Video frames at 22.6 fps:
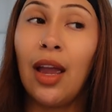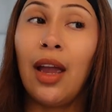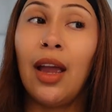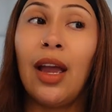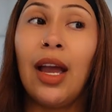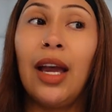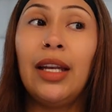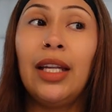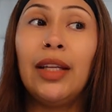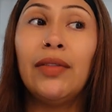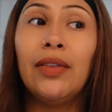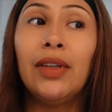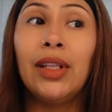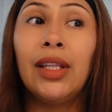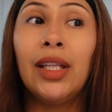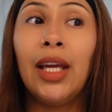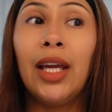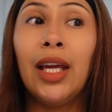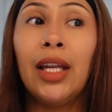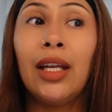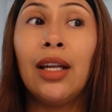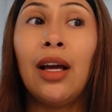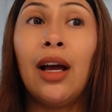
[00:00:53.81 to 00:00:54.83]
And even
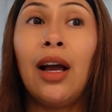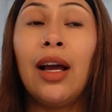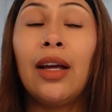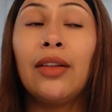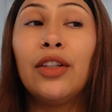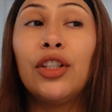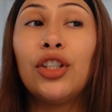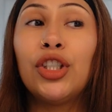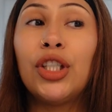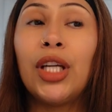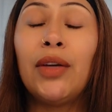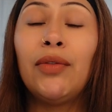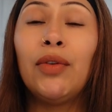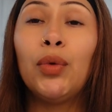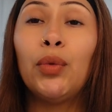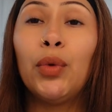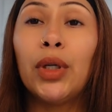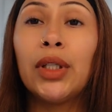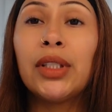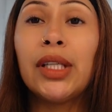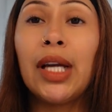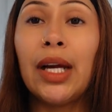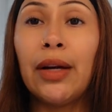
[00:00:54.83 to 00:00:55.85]
then, the shaving
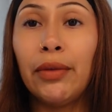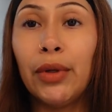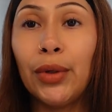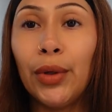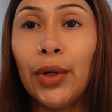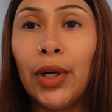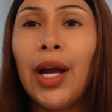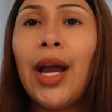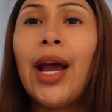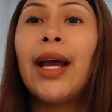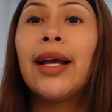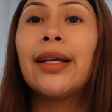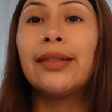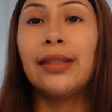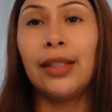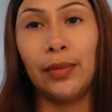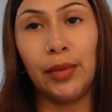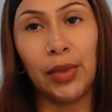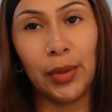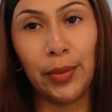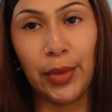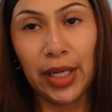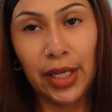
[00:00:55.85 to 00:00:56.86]
works everywhere
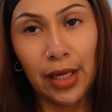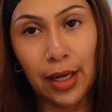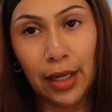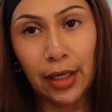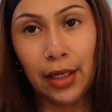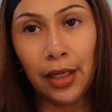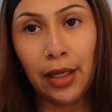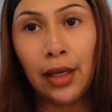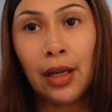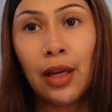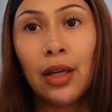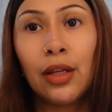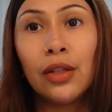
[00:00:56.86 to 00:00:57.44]
except in my nani.